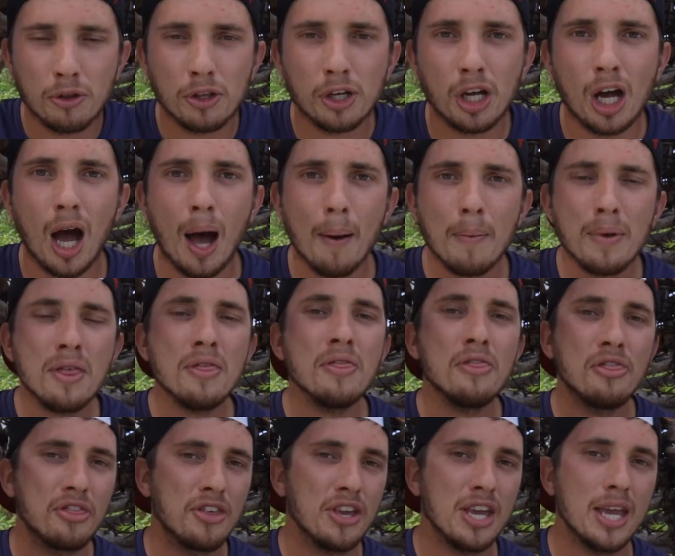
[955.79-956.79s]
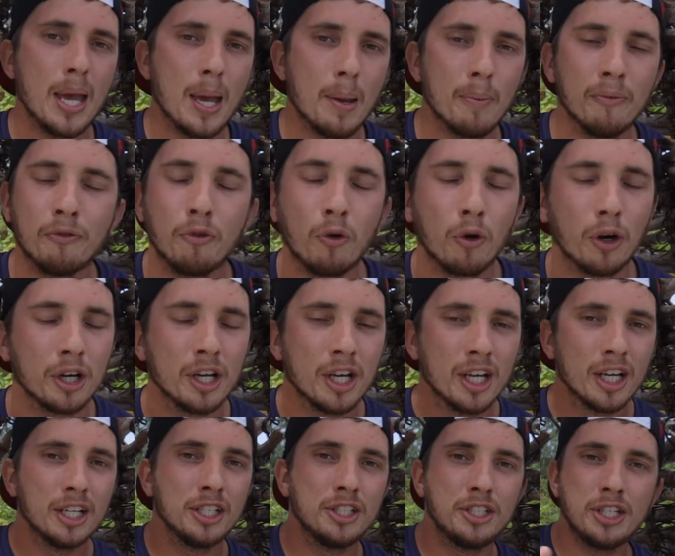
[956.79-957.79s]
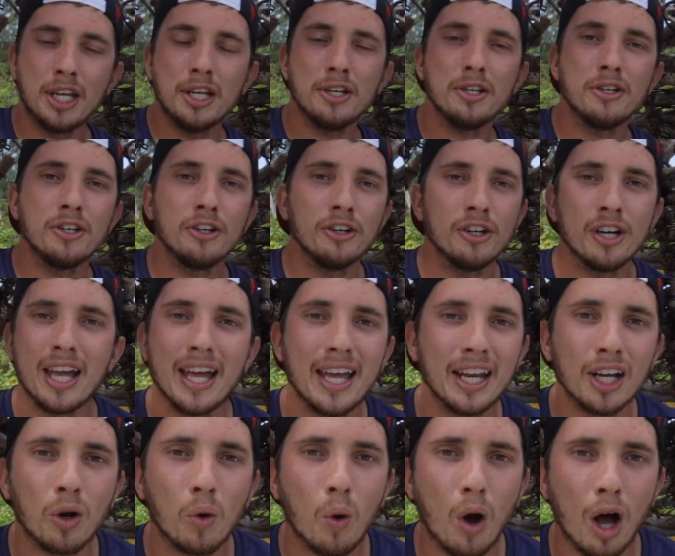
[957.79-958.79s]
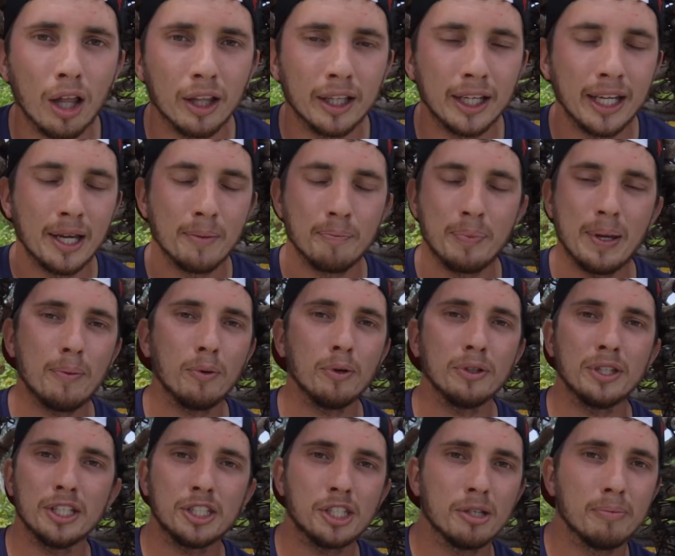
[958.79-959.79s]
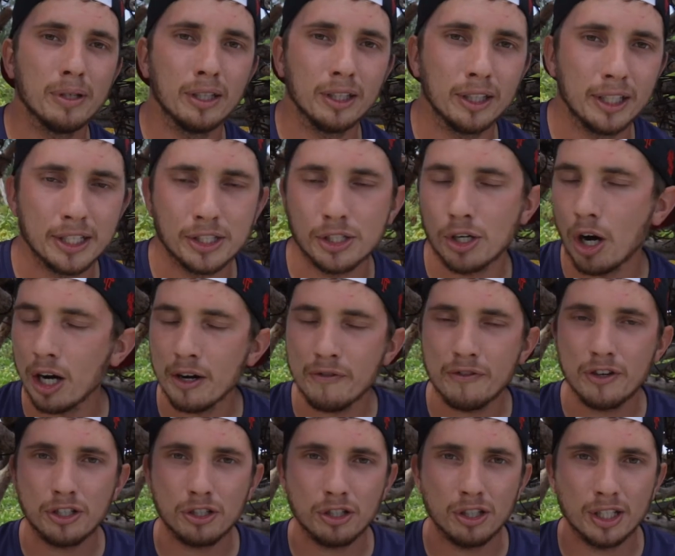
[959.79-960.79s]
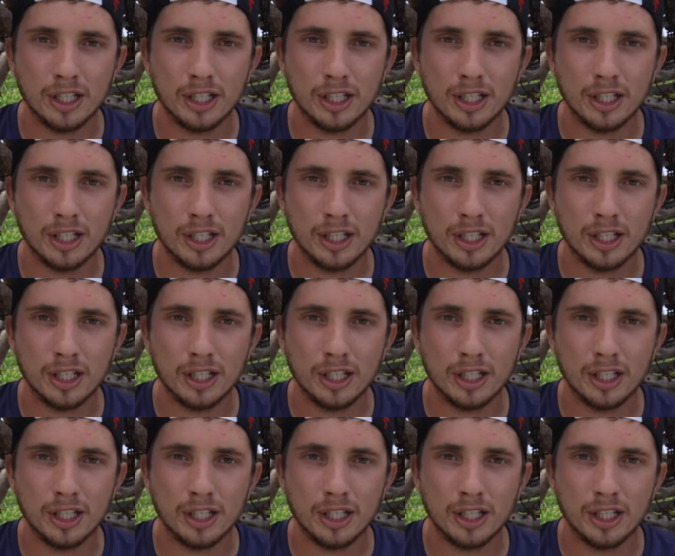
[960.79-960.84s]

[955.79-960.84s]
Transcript: the common theme for gender inequality and people with disabilities and artificial